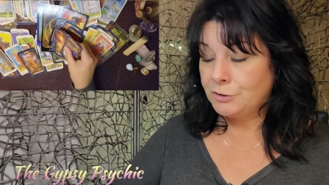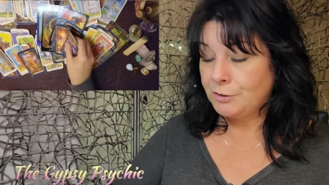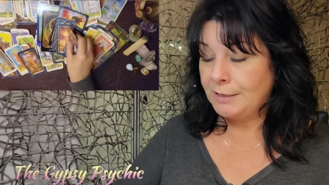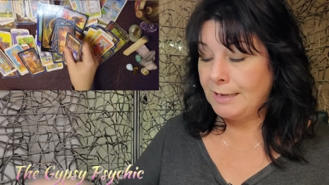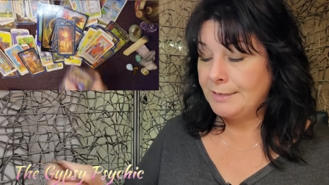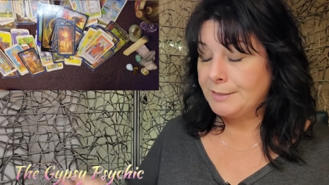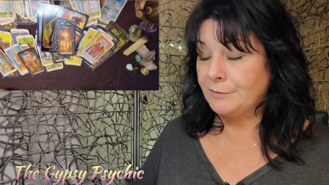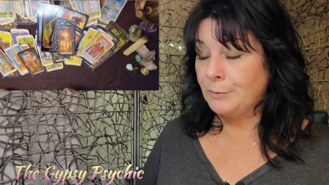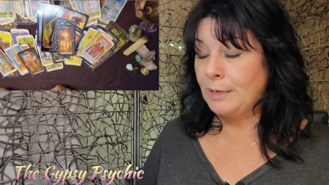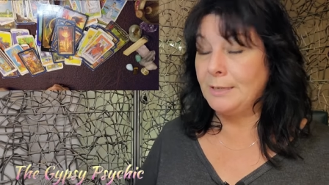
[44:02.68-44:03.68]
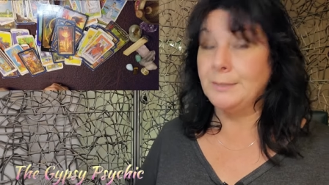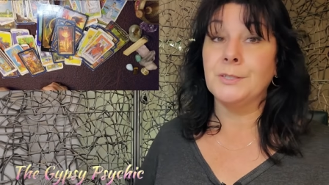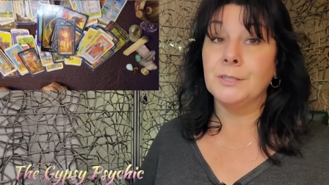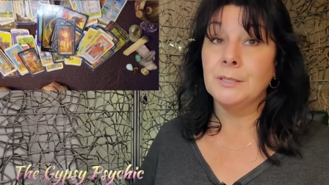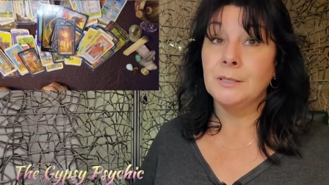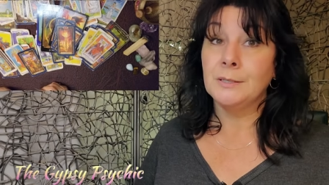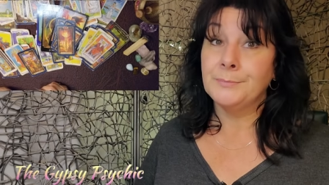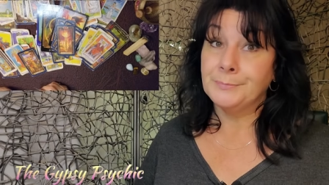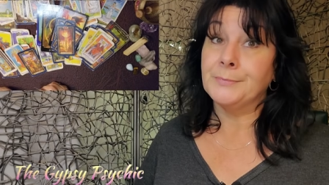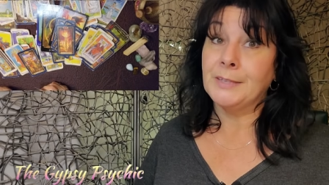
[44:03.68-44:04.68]
To the Ace of Wands,
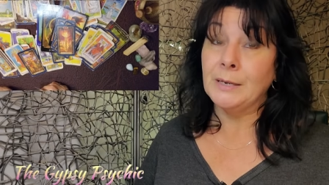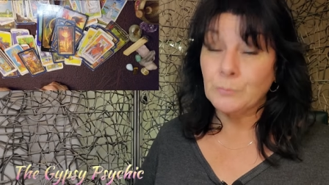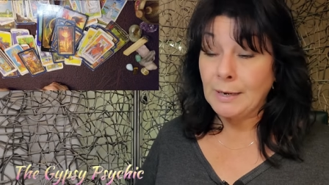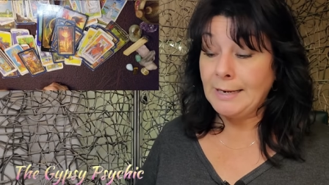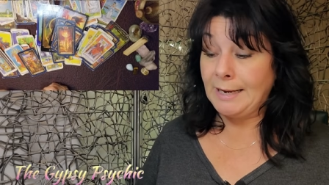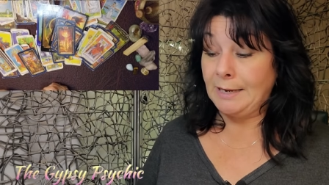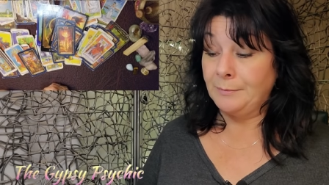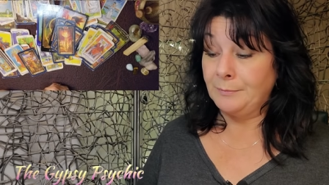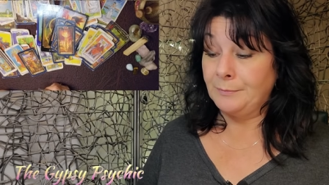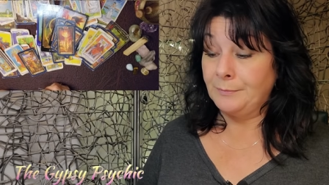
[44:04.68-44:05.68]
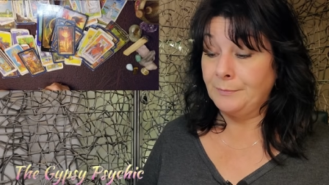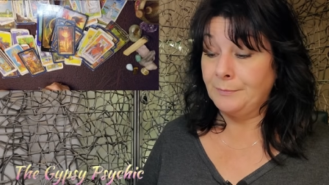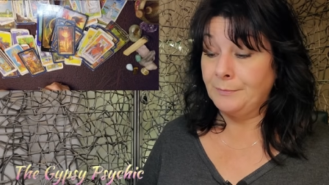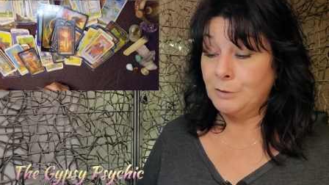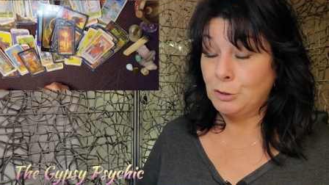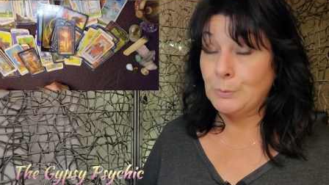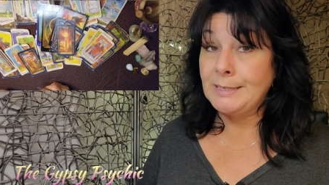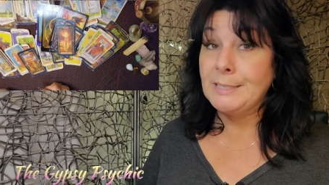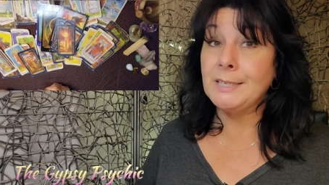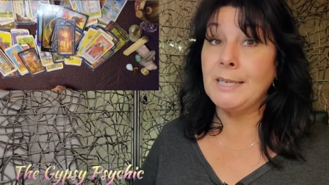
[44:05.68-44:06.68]
get ready to
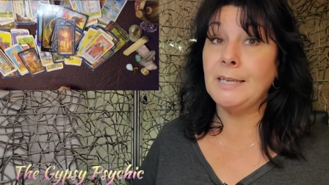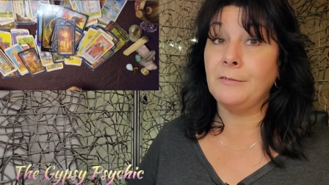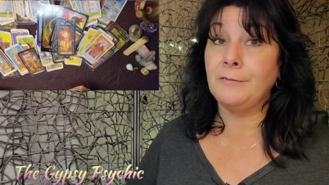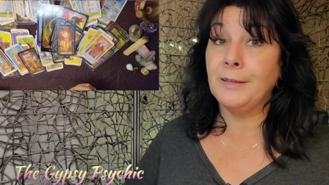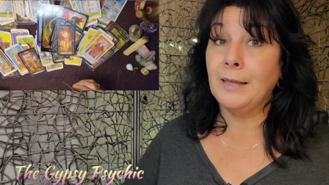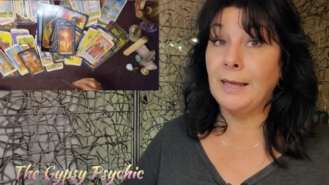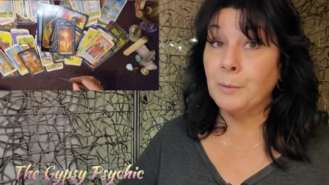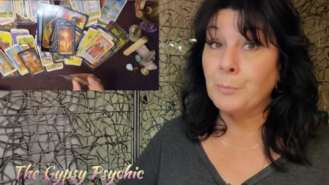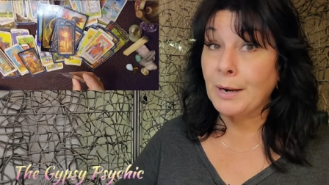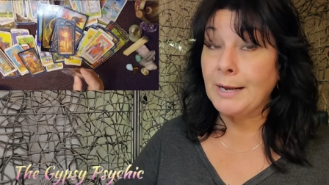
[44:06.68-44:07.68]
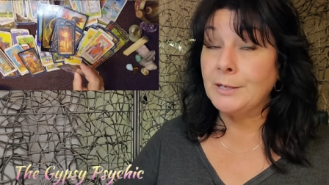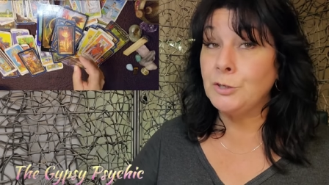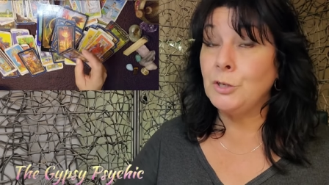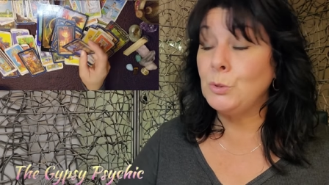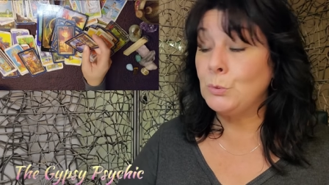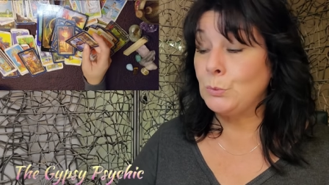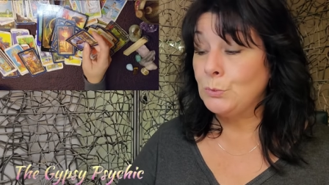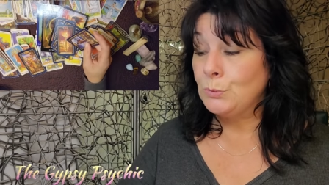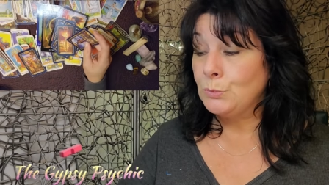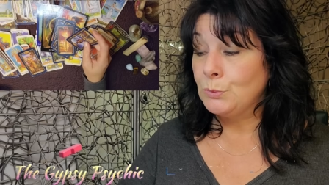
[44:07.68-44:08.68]
receive a brand new